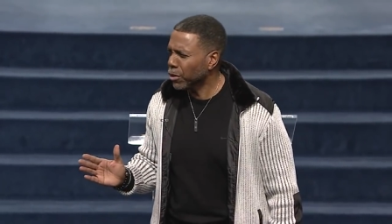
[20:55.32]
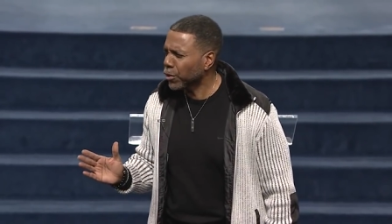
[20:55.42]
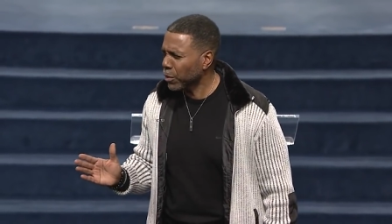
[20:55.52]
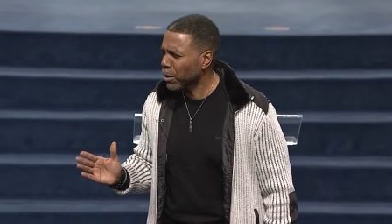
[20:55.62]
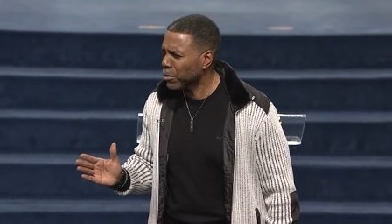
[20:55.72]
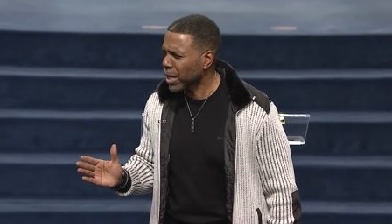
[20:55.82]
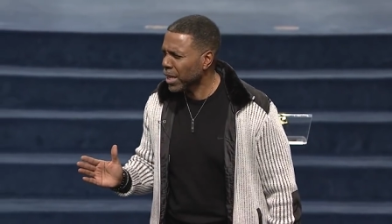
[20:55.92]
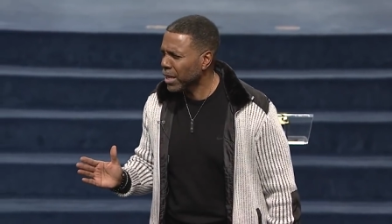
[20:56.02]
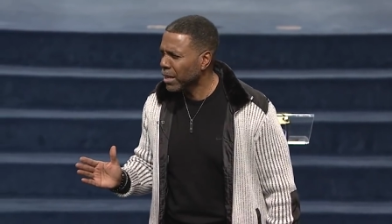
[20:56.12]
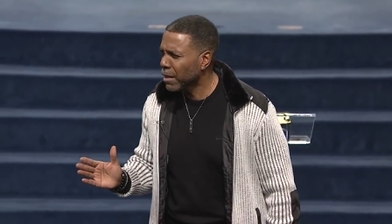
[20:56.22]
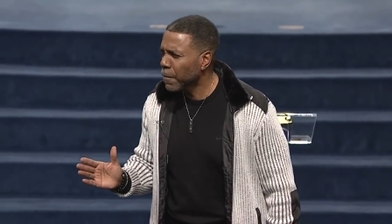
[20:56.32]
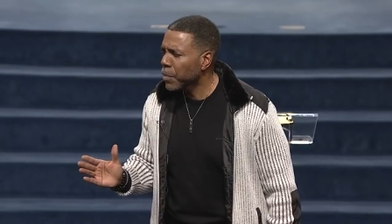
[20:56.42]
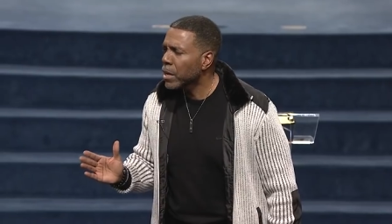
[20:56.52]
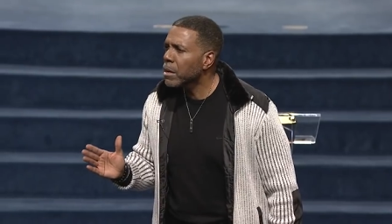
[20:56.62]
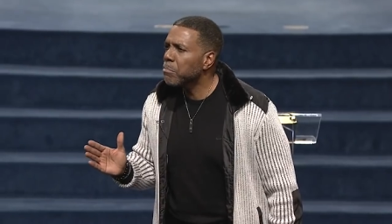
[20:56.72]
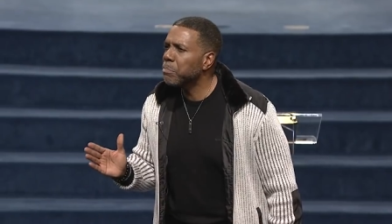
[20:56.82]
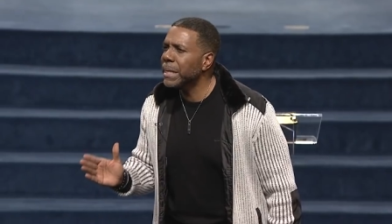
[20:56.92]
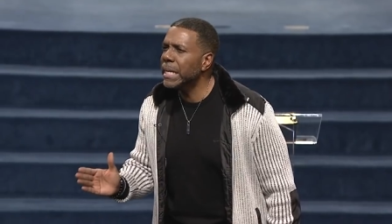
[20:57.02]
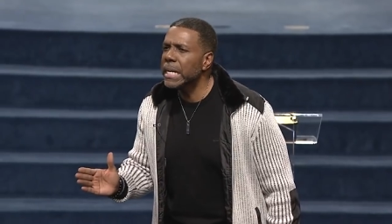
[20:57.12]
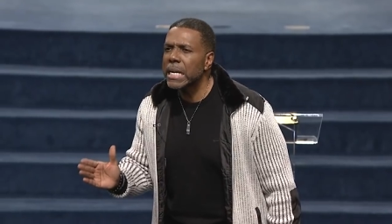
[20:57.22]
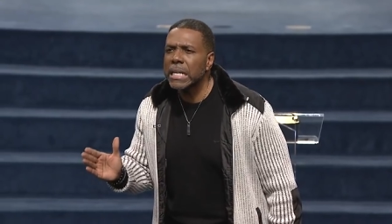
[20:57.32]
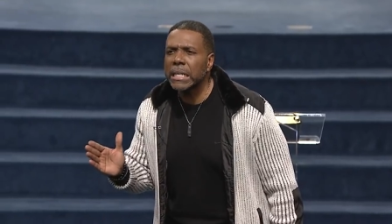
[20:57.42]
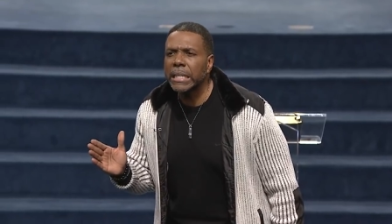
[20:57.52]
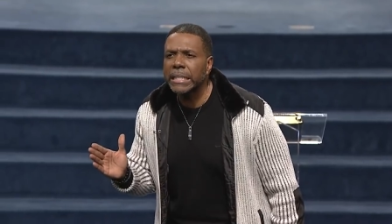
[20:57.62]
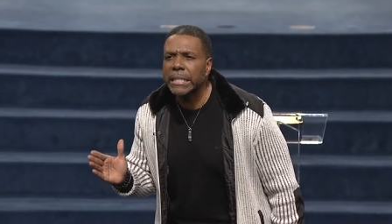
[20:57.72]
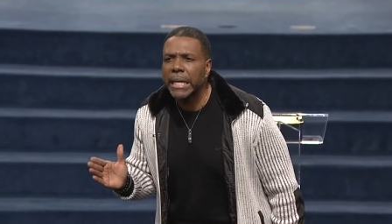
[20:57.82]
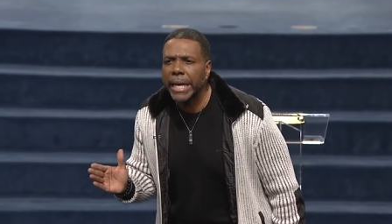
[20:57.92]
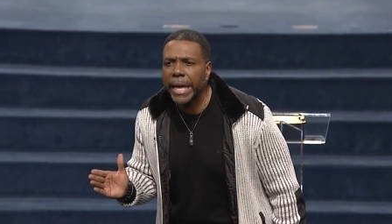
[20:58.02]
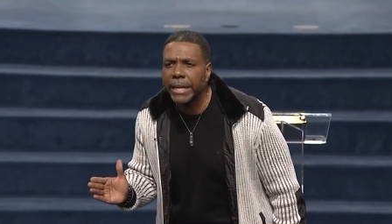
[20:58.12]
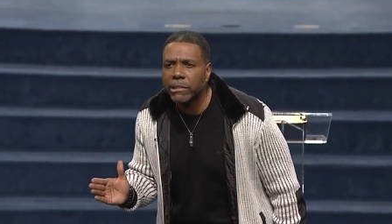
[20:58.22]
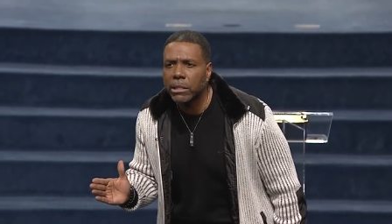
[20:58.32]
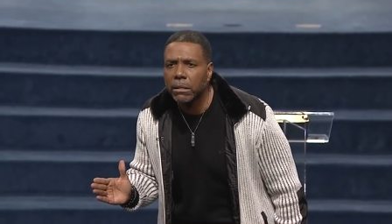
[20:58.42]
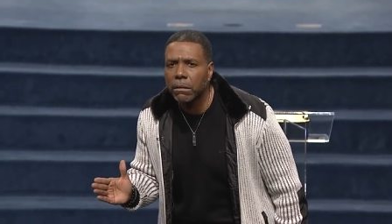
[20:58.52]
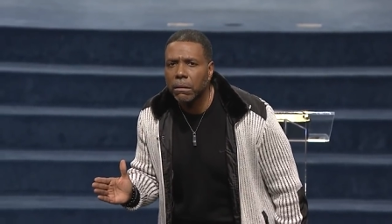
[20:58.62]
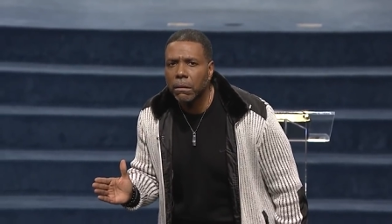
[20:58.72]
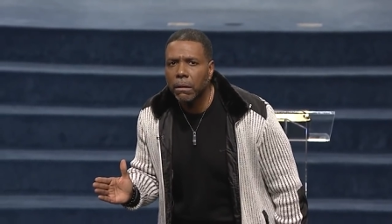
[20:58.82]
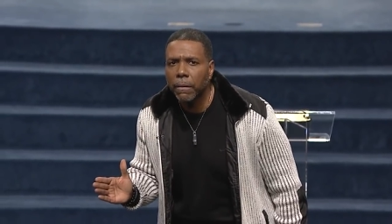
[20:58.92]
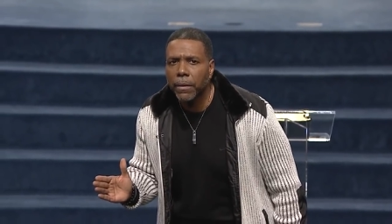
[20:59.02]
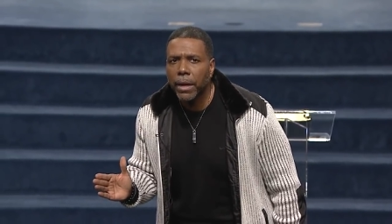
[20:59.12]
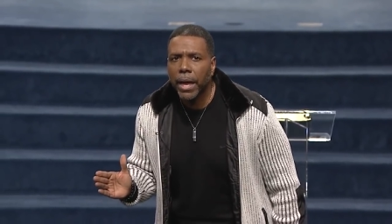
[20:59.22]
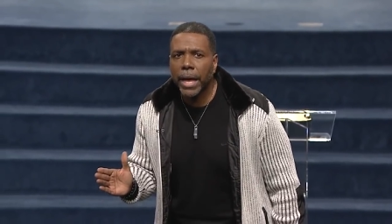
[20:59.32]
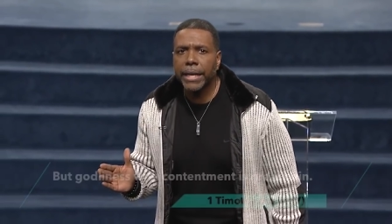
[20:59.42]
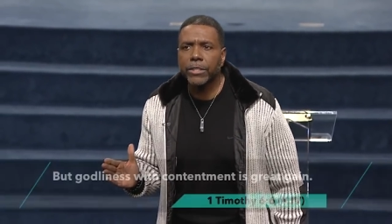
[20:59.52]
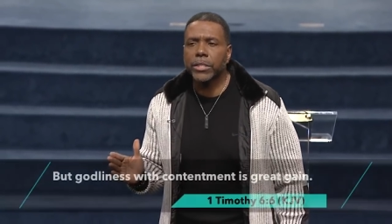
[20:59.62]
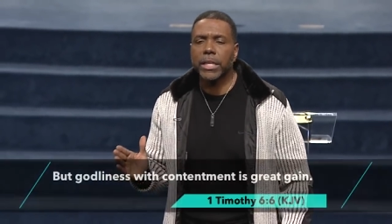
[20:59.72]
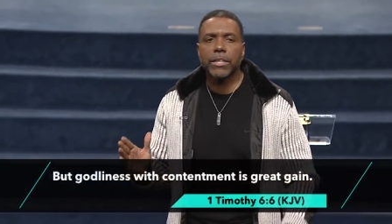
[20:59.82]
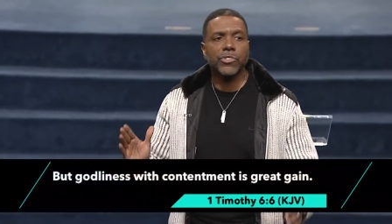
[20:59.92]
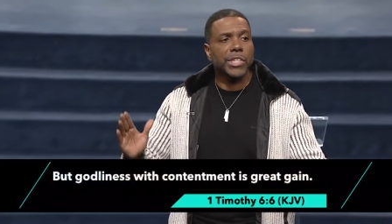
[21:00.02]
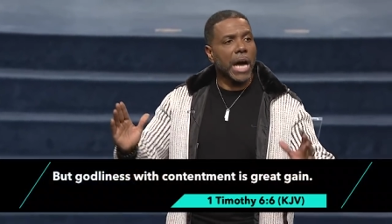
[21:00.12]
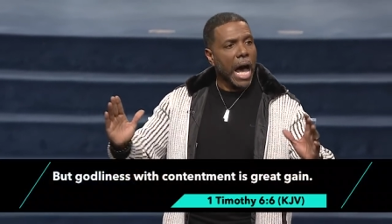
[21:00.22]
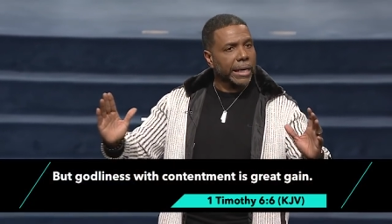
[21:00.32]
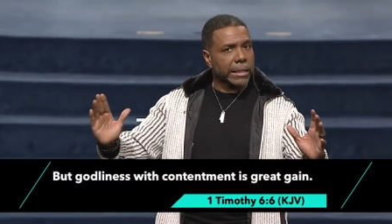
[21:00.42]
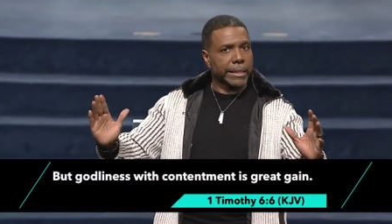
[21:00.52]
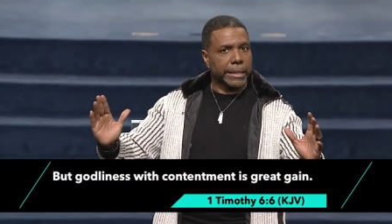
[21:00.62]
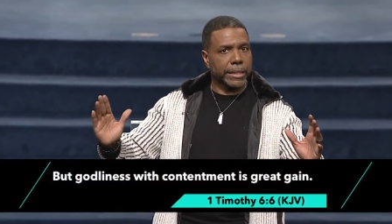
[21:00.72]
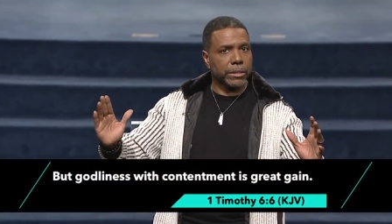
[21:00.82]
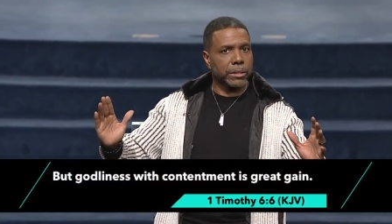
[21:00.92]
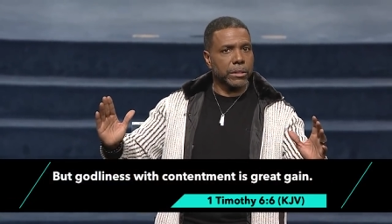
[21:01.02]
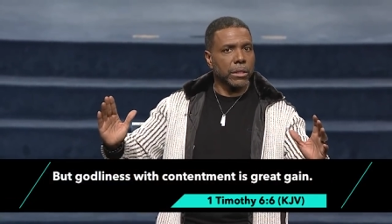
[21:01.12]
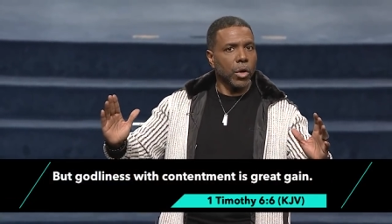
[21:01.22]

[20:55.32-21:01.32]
you see what I'm saying? Be content. And he says, godliness